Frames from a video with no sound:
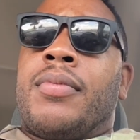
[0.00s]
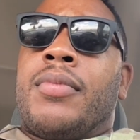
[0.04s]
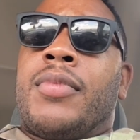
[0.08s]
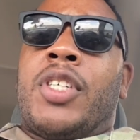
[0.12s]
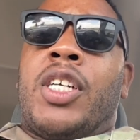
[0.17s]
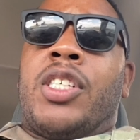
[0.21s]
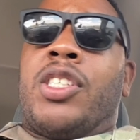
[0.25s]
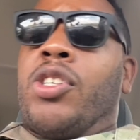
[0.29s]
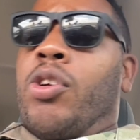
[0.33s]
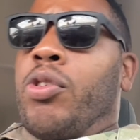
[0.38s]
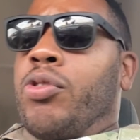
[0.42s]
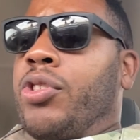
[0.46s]

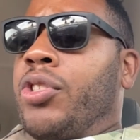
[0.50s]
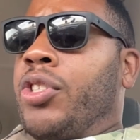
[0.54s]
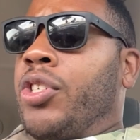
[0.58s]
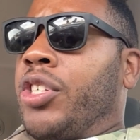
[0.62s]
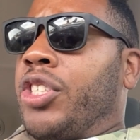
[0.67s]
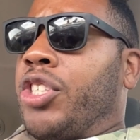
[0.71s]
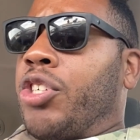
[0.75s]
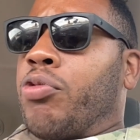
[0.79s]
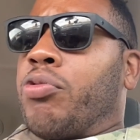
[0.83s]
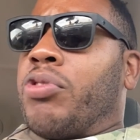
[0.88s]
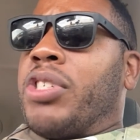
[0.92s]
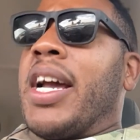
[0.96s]
Does your,
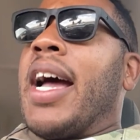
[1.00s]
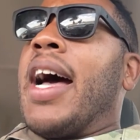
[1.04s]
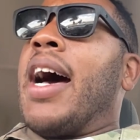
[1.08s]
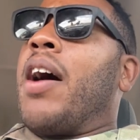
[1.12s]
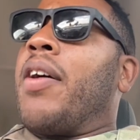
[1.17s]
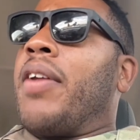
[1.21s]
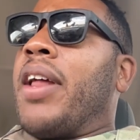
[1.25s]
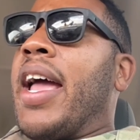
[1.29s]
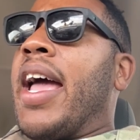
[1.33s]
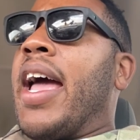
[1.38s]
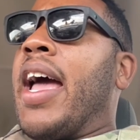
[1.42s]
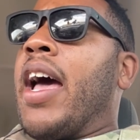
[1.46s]
does your
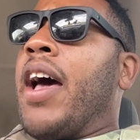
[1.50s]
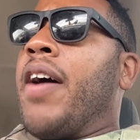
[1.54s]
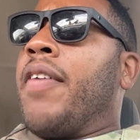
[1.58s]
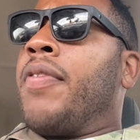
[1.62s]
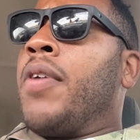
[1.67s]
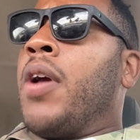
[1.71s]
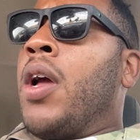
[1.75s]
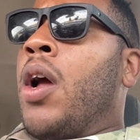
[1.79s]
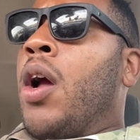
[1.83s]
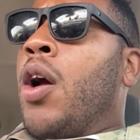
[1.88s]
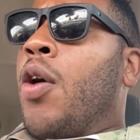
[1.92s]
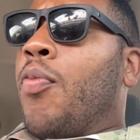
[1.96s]
child have
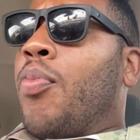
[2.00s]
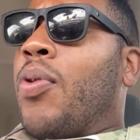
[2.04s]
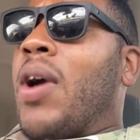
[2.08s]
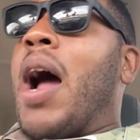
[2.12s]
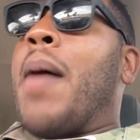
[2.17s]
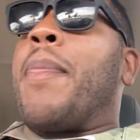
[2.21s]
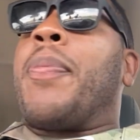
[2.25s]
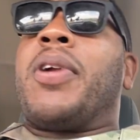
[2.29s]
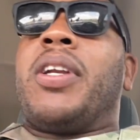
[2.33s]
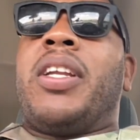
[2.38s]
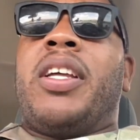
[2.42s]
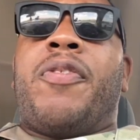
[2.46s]

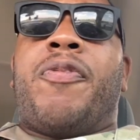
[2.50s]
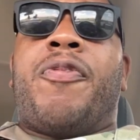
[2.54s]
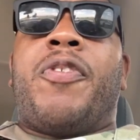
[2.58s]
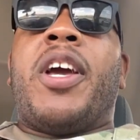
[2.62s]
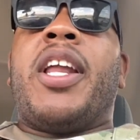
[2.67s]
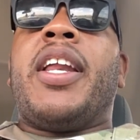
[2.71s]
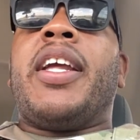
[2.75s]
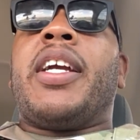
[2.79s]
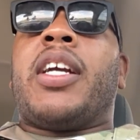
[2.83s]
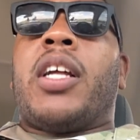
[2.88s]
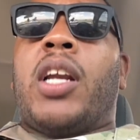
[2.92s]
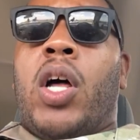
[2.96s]
properly
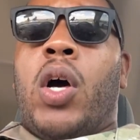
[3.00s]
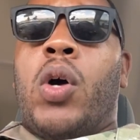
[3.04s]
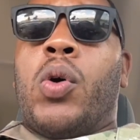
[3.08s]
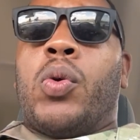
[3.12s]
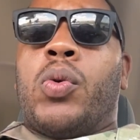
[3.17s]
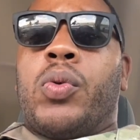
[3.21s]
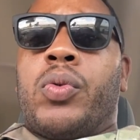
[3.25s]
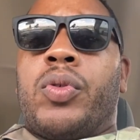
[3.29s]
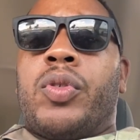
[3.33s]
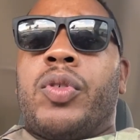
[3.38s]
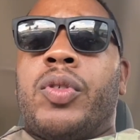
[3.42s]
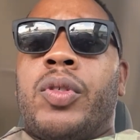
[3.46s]
fitting
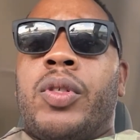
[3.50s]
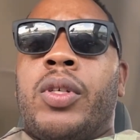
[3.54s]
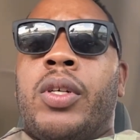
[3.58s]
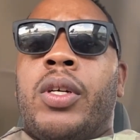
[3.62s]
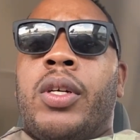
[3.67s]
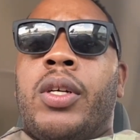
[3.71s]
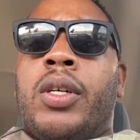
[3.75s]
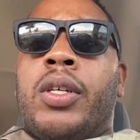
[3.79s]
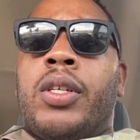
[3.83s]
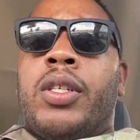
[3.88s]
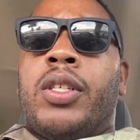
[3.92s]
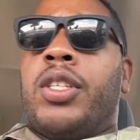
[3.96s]
clothes?
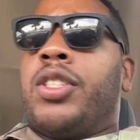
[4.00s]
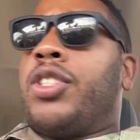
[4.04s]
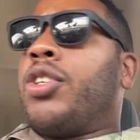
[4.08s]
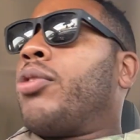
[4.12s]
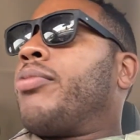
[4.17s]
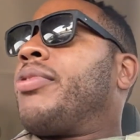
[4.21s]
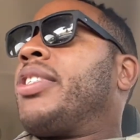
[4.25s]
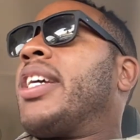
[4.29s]
Does your